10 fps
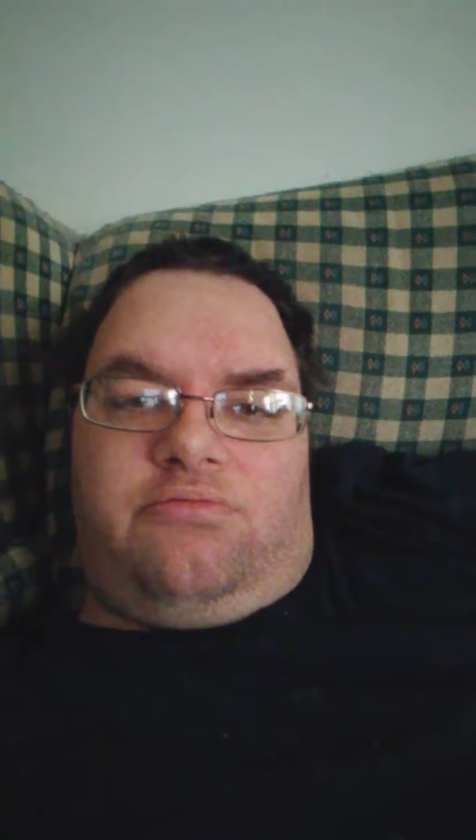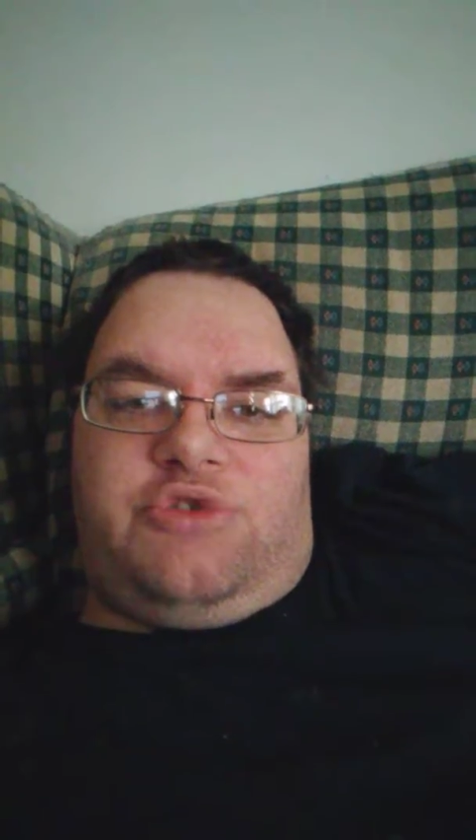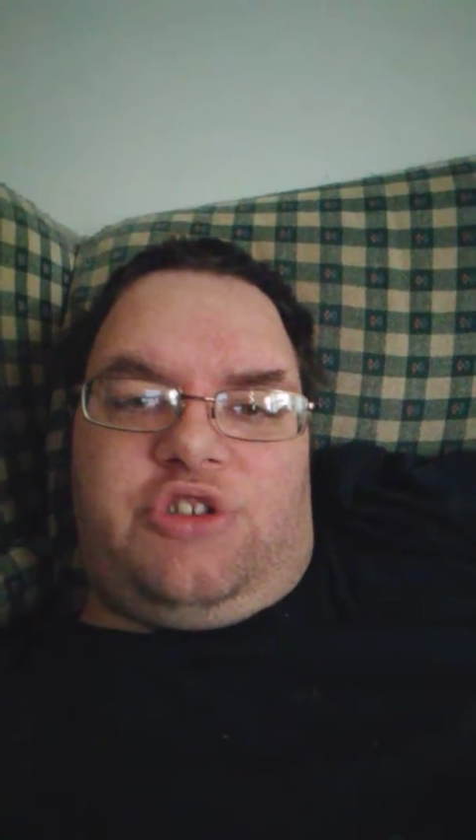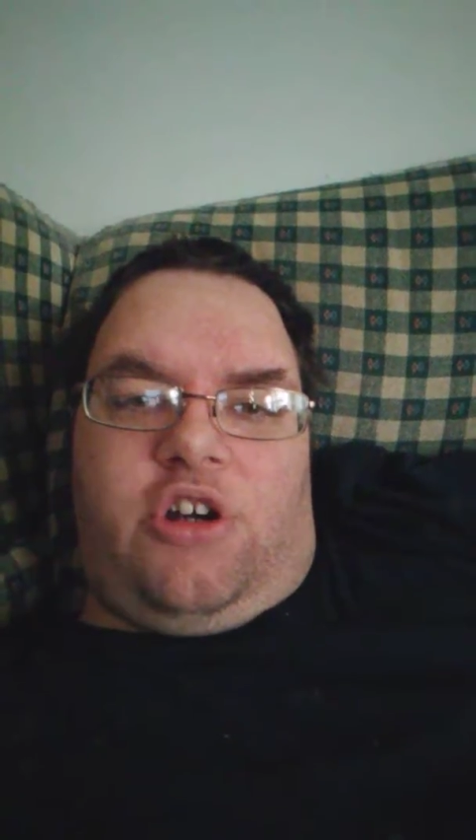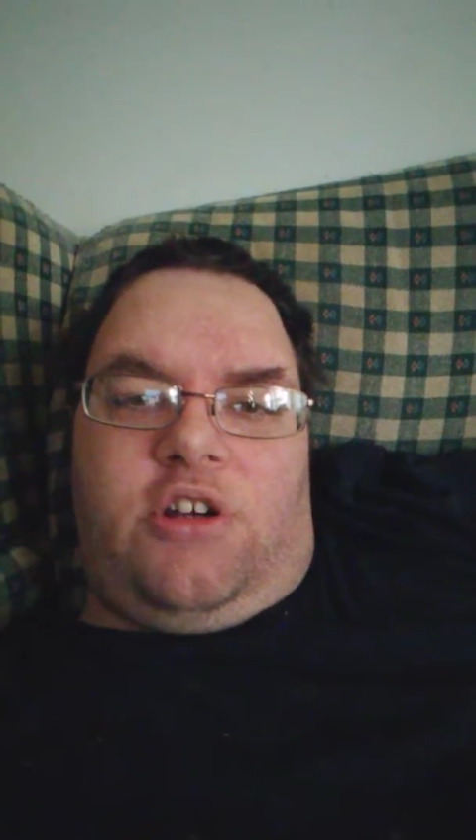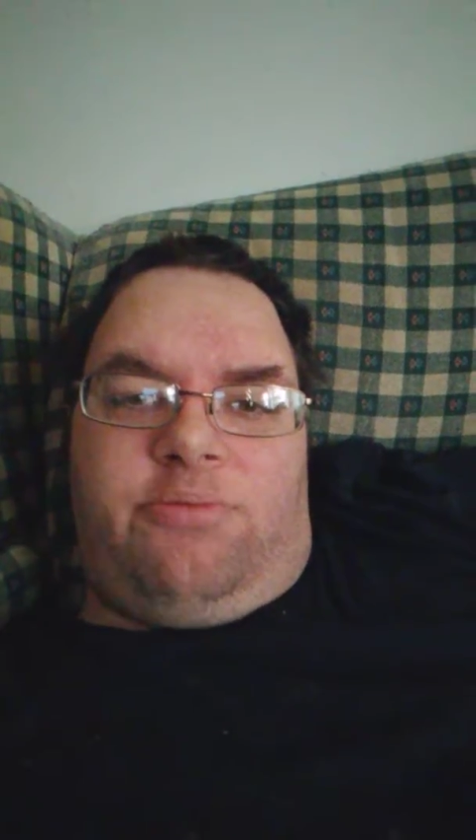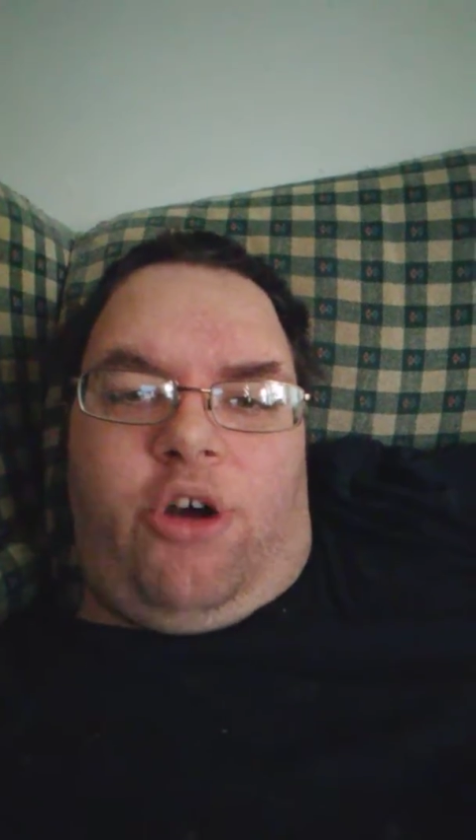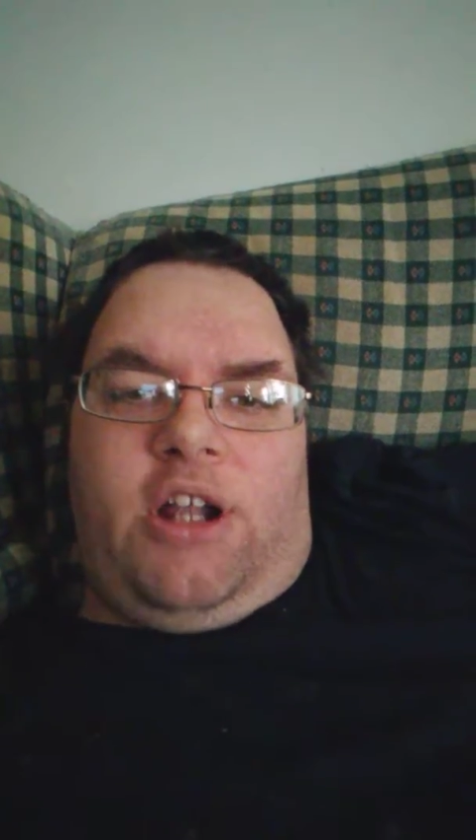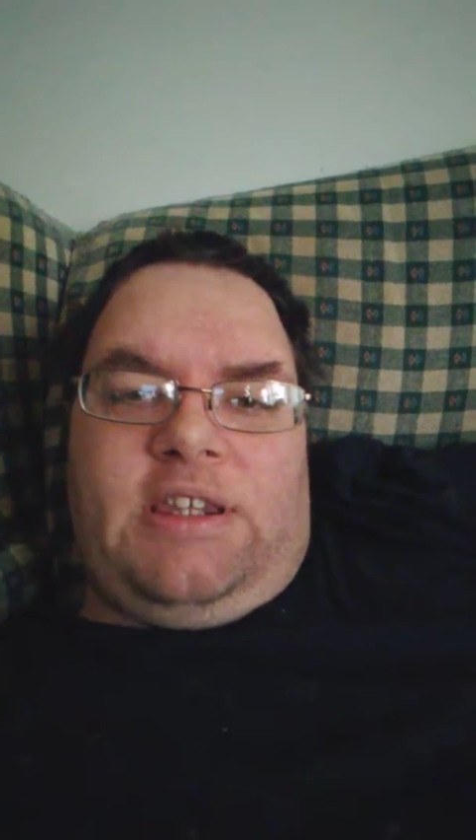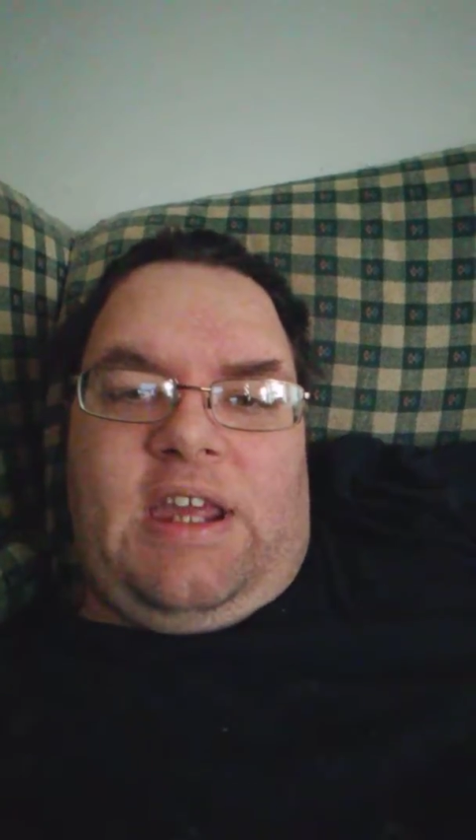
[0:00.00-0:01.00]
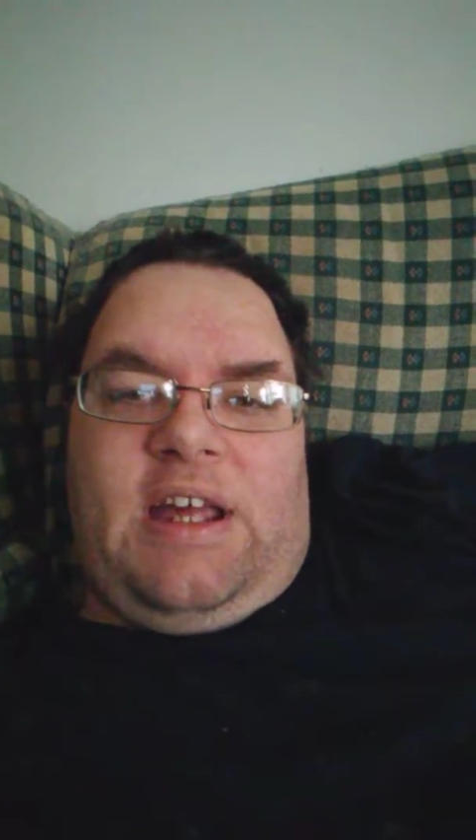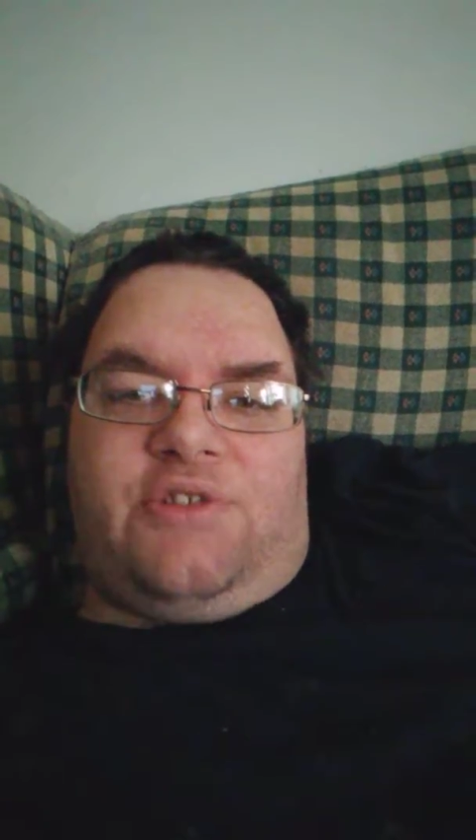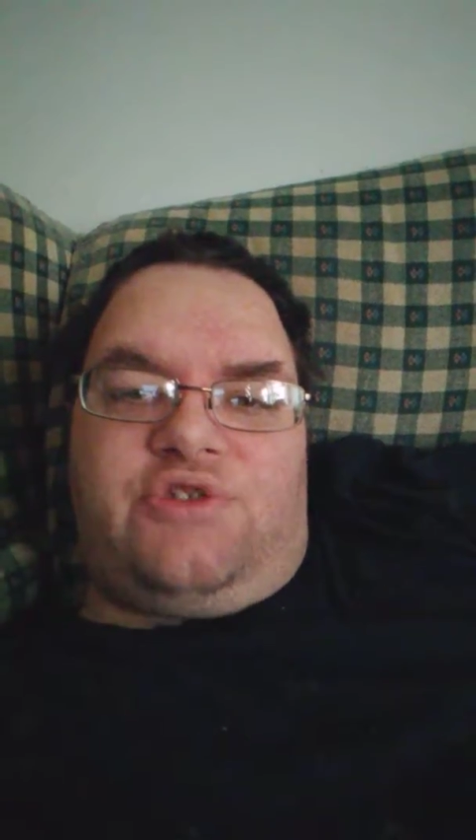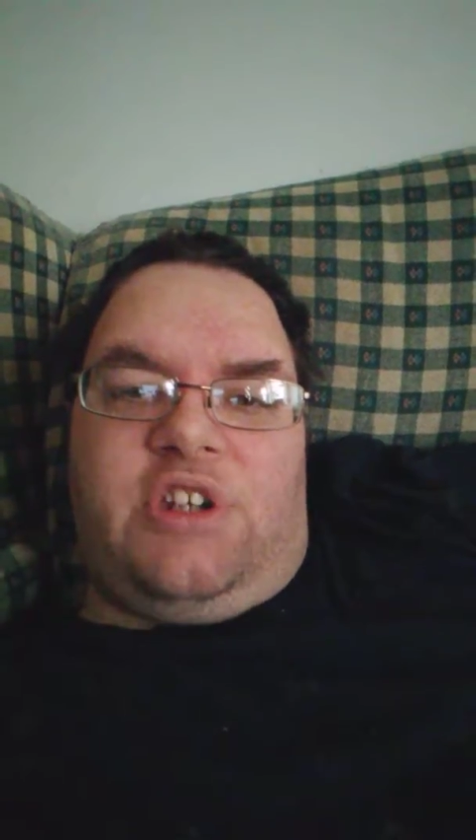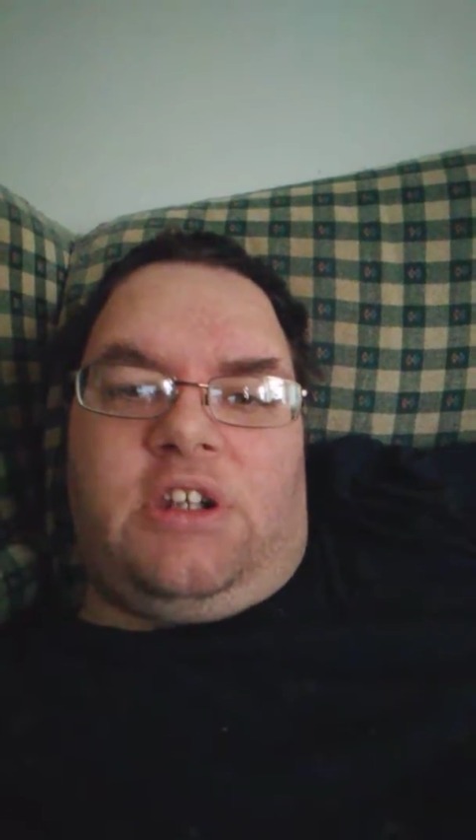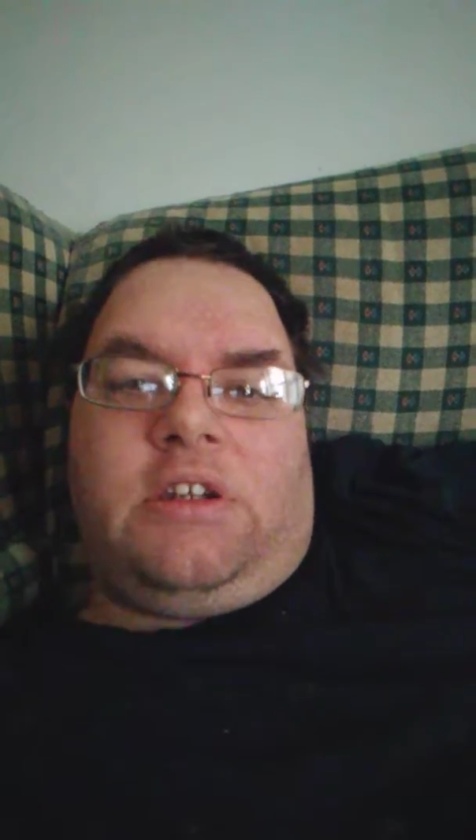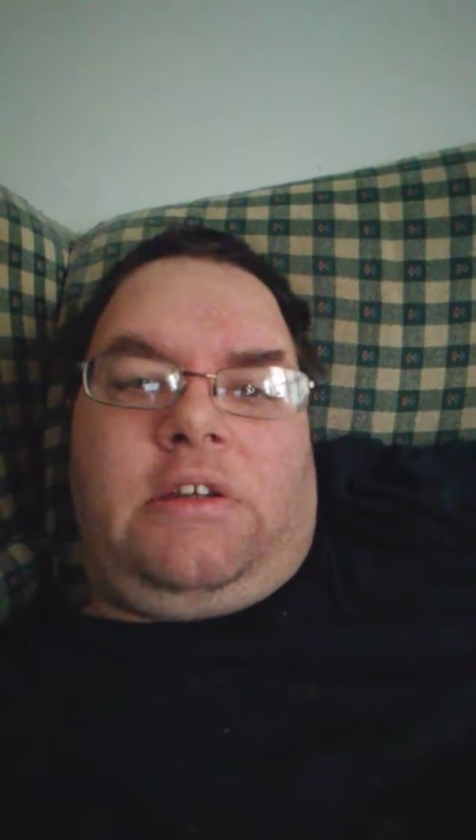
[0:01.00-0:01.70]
start podcasting.